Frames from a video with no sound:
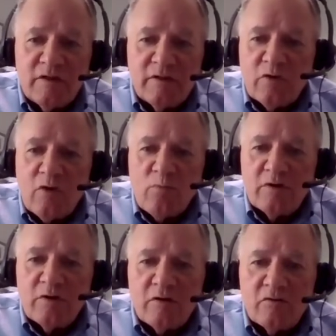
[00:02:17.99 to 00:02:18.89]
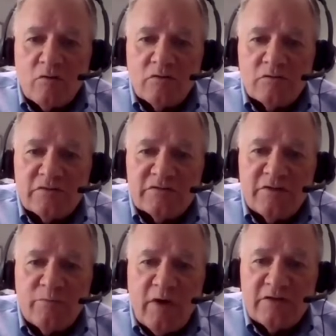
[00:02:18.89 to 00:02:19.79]
and then we opened our doors to
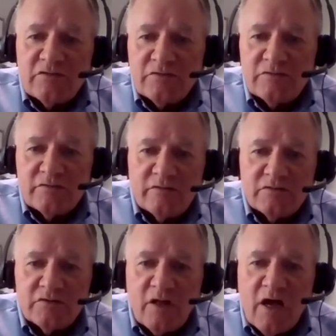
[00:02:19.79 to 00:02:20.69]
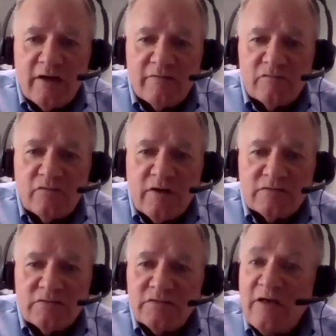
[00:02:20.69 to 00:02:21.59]
see patients in July of
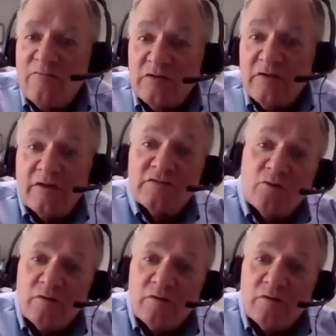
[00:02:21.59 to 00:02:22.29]
2017.